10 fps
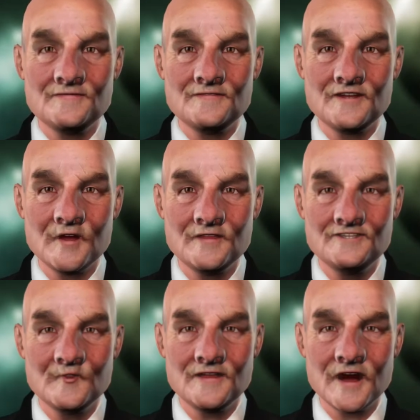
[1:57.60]
The
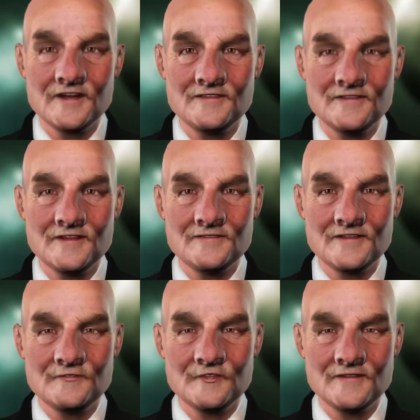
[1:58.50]
answer, in my opinion,
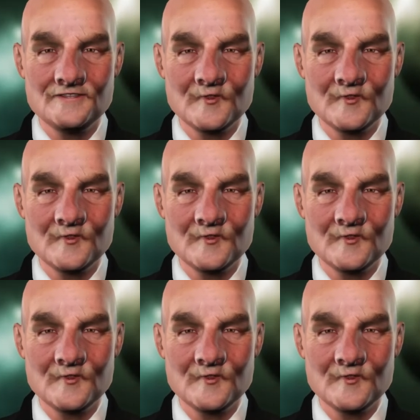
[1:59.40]
is very